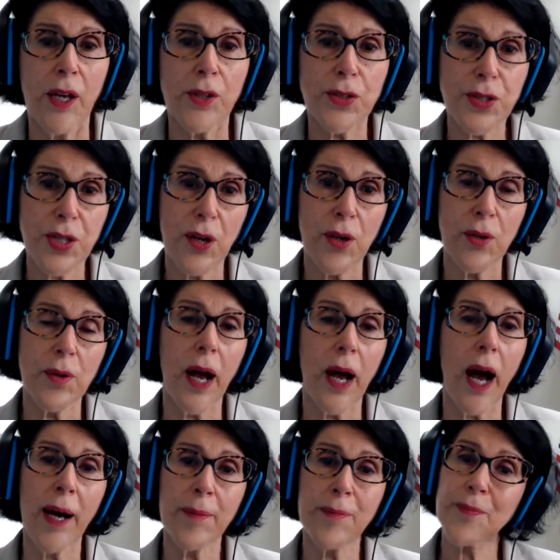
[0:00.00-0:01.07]
So
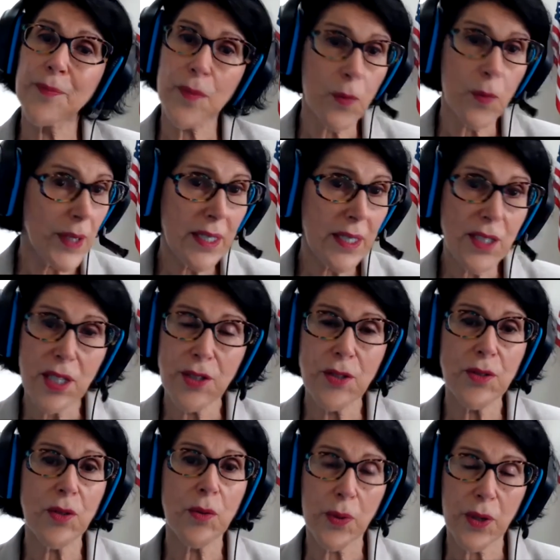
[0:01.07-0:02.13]
we continue
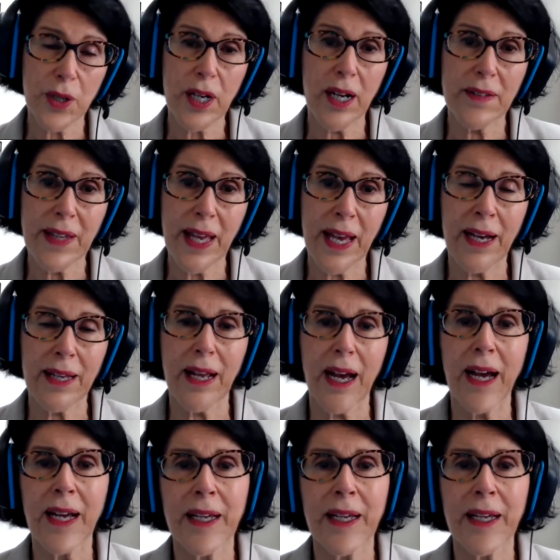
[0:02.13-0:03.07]
to work on that.